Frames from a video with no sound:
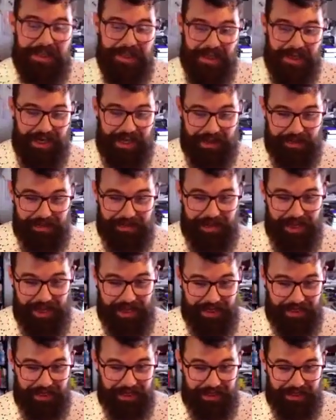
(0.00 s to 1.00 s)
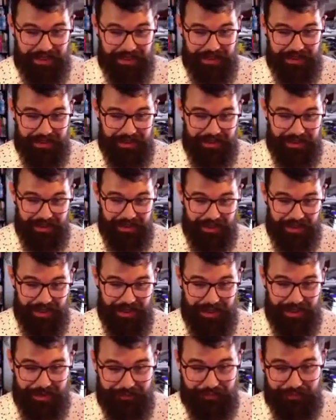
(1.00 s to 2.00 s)
and I think
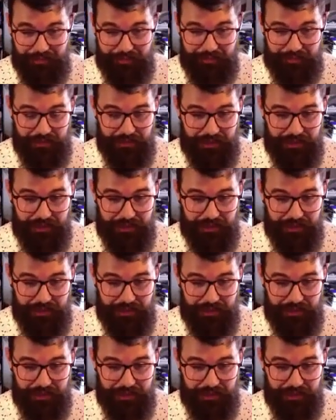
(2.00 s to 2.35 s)
I